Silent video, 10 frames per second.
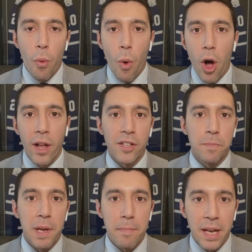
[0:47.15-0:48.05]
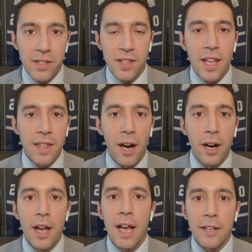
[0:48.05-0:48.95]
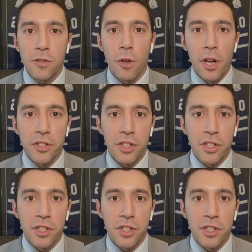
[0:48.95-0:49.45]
Wall has been mixed in there, and Stolarz